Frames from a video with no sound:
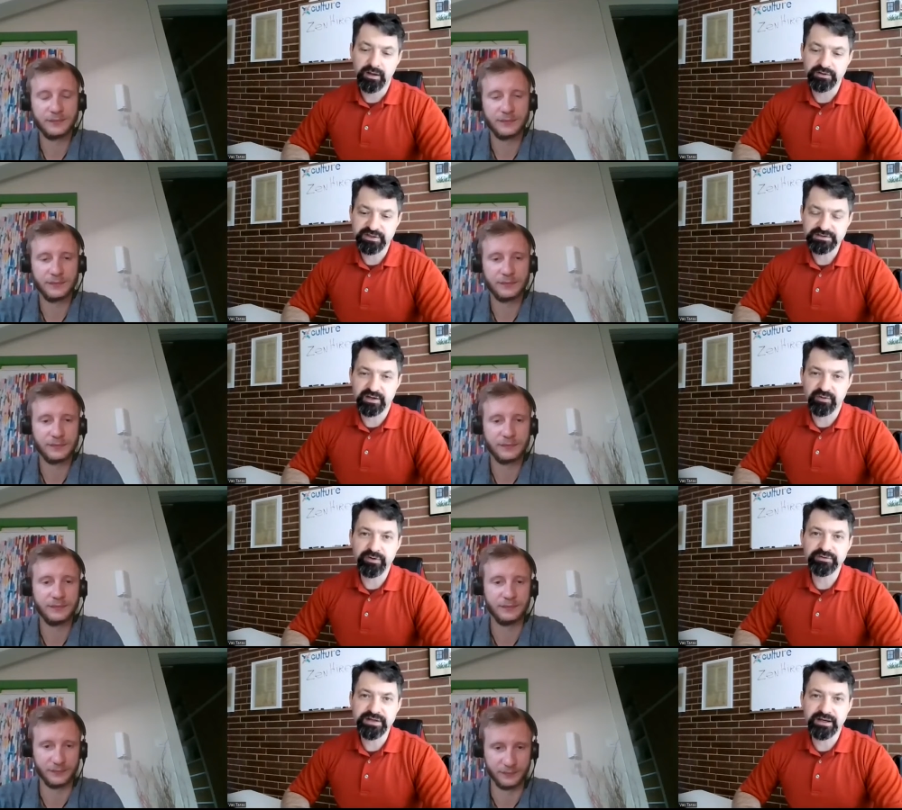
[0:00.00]
Speaker 1: Uh, just like
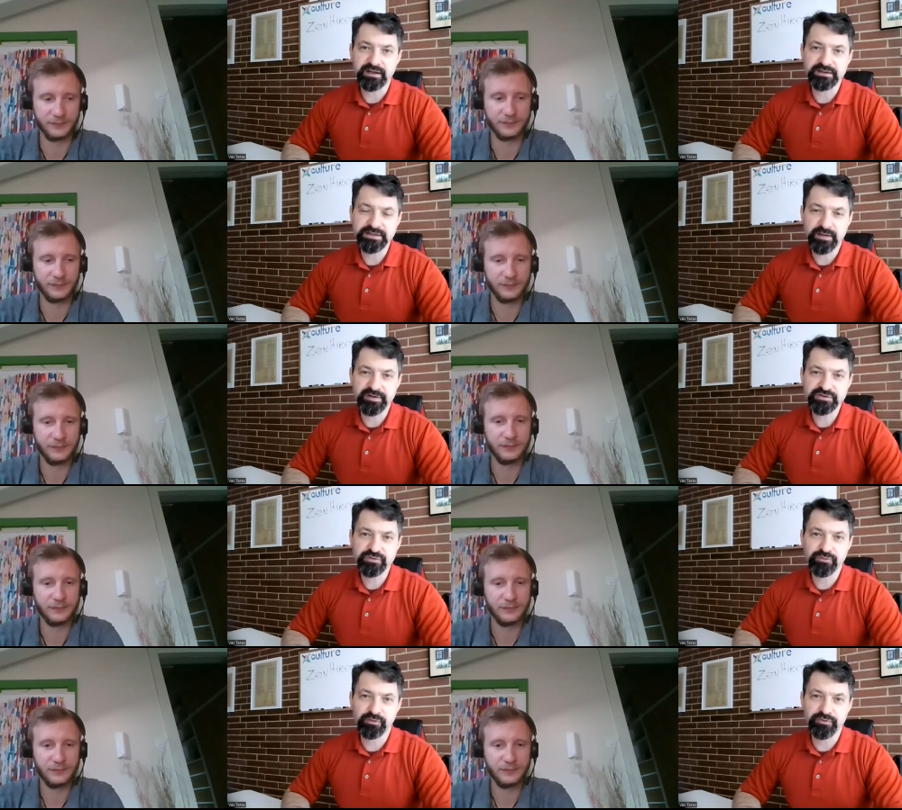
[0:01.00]
when mm-hmm. you take mm-hmm. an exam at
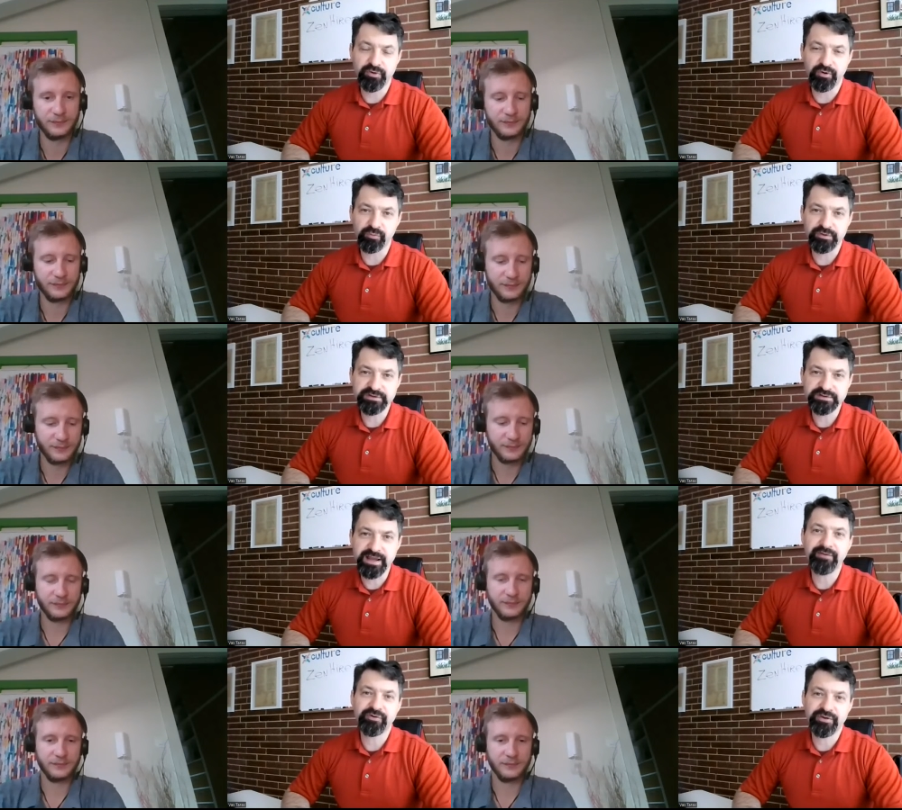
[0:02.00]
school, you always,
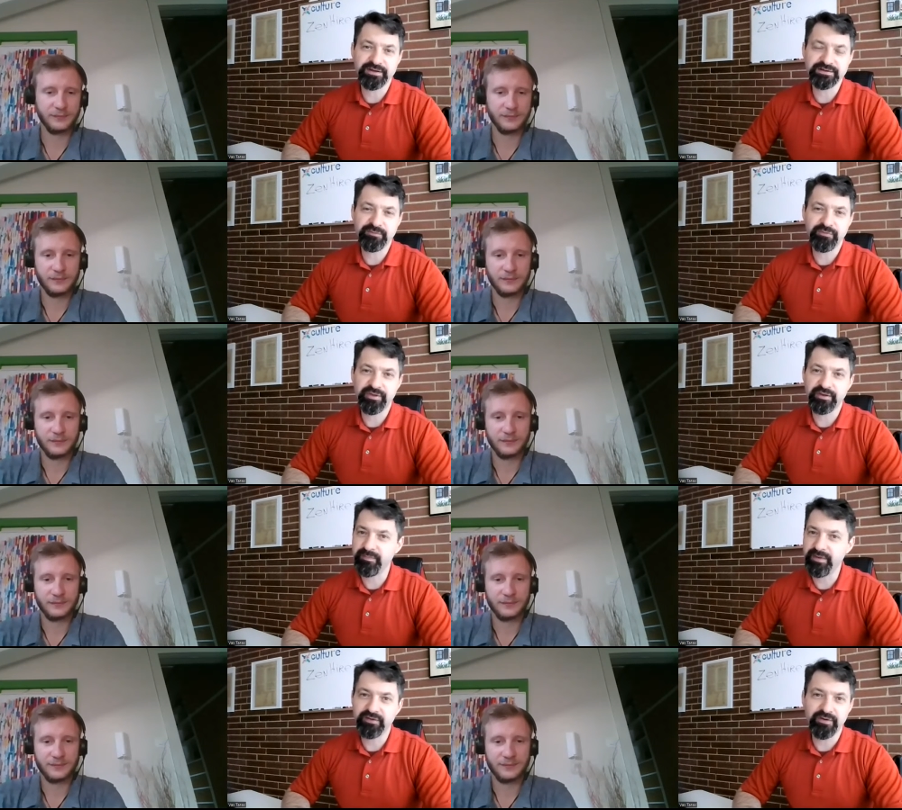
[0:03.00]
after the exam, you
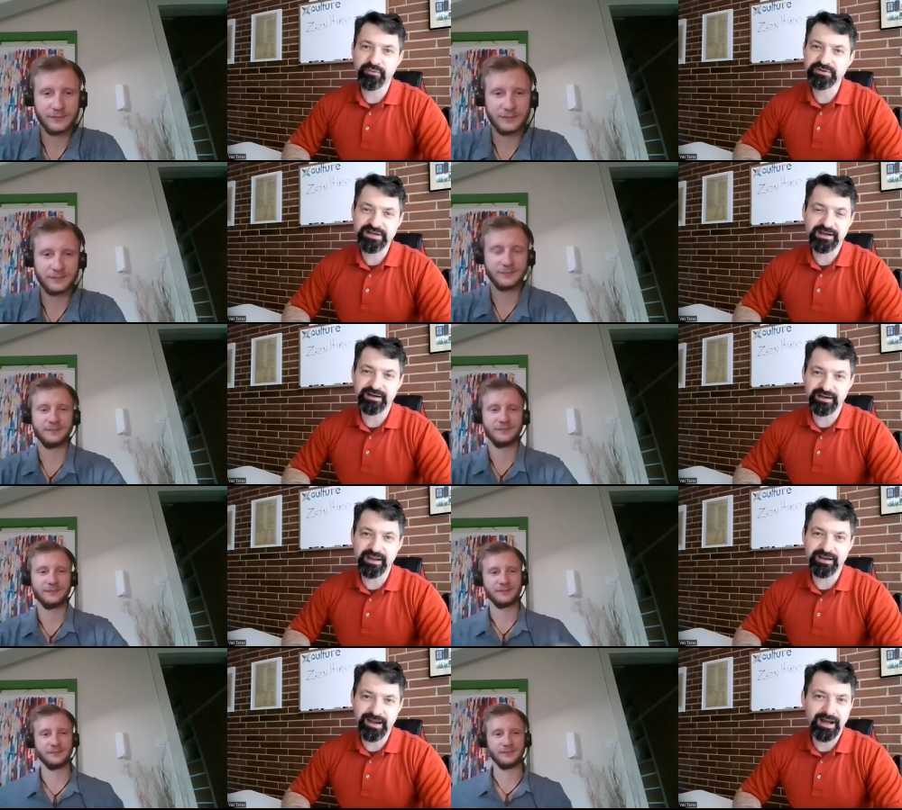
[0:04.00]
think, man, if I could take it
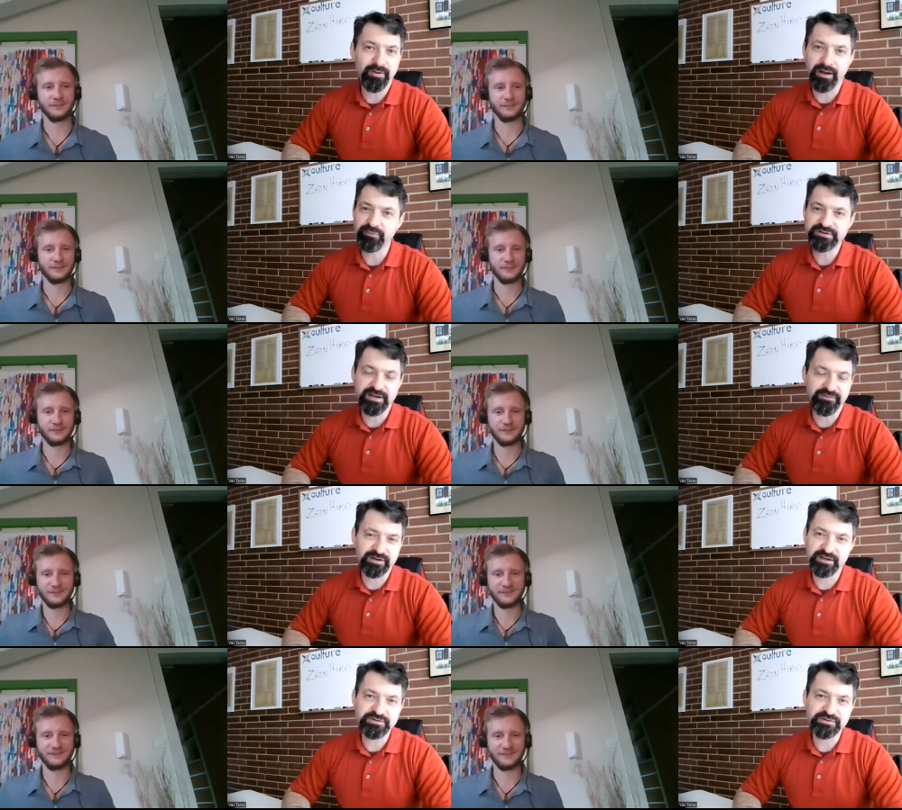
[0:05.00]
again now, I would
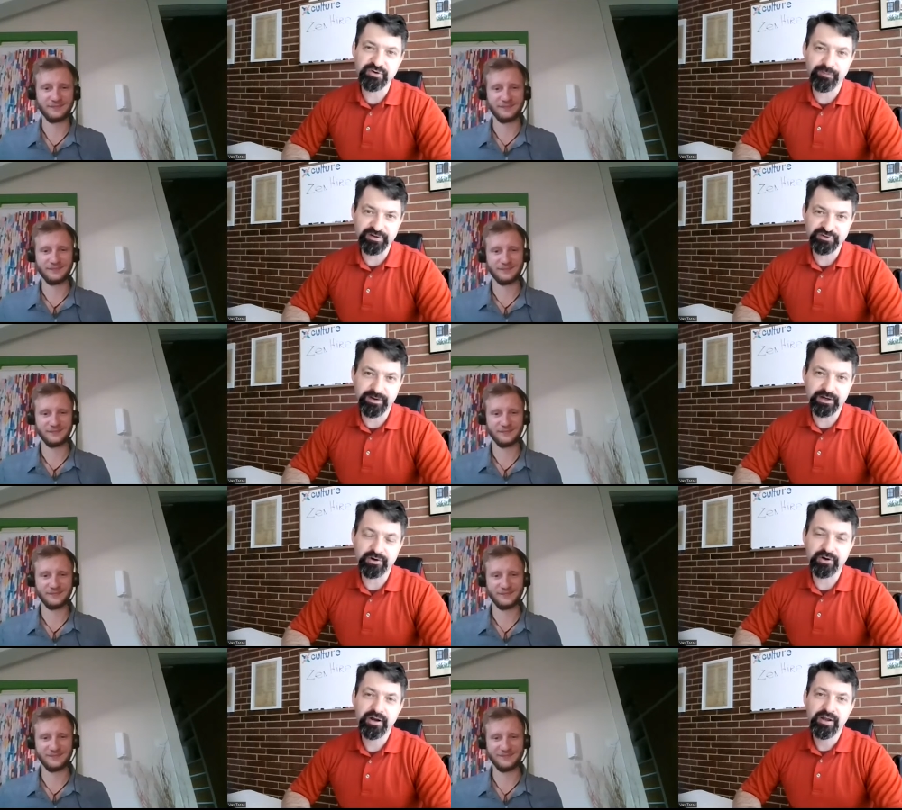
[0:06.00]
definitely do so much
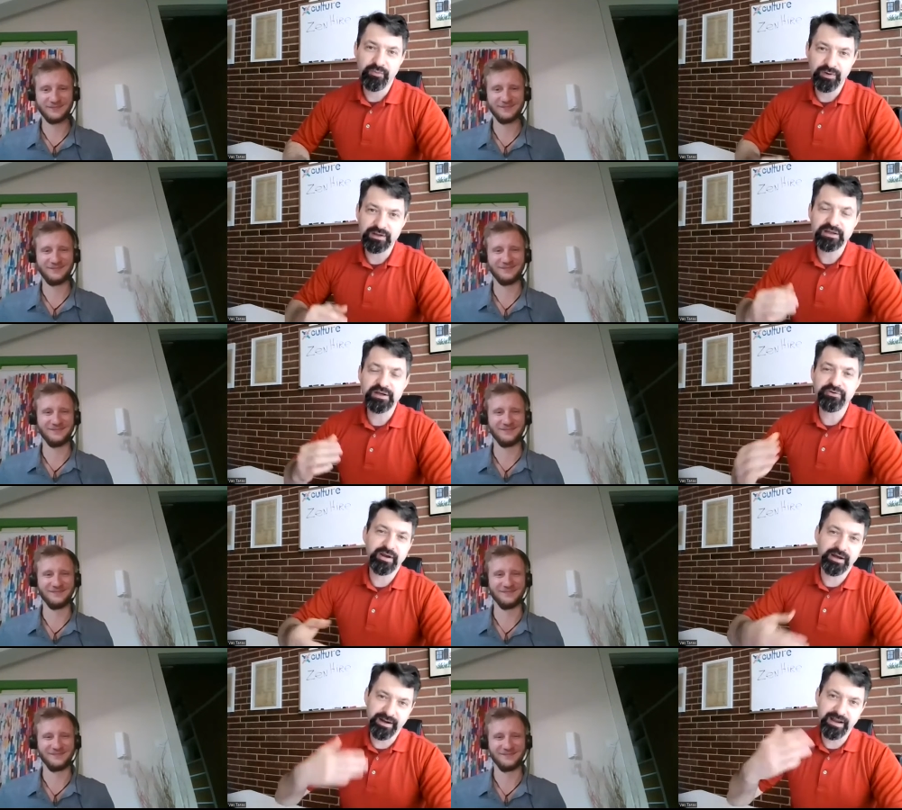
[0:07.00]
better. Well, here you mm-hmm.
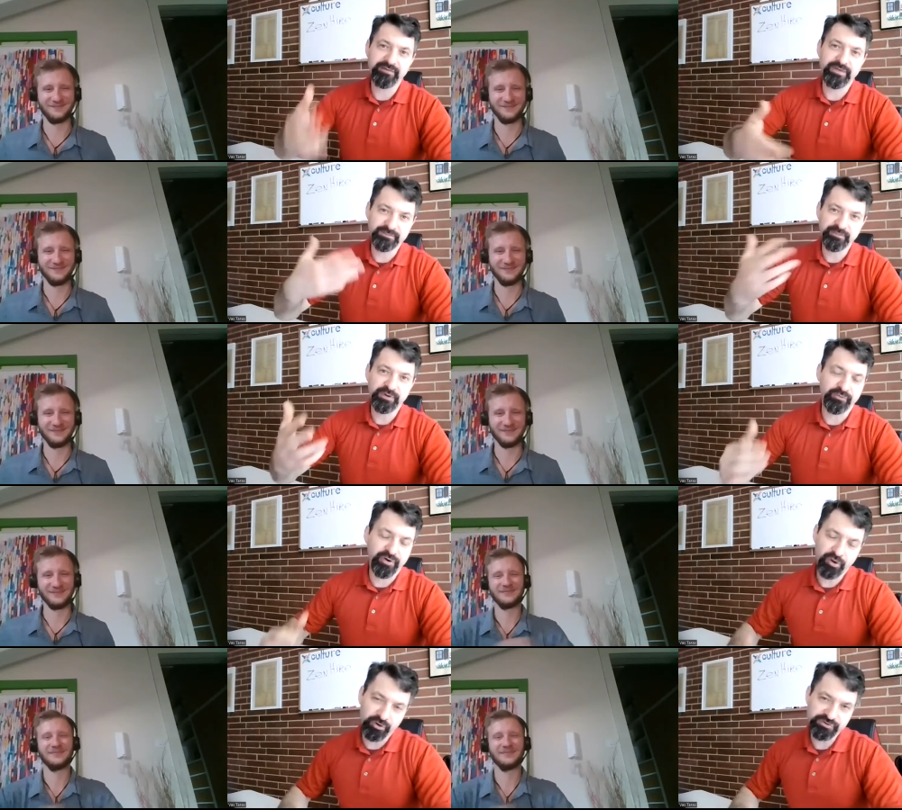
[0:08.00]
kind of have that, you know,
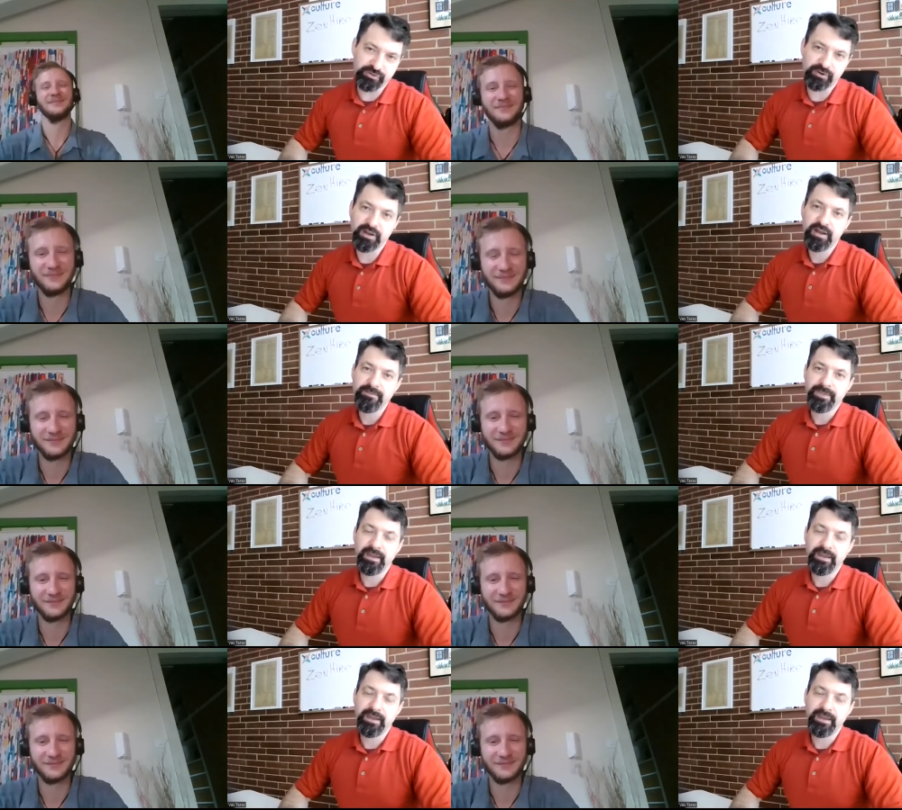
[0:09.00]
rehearsal.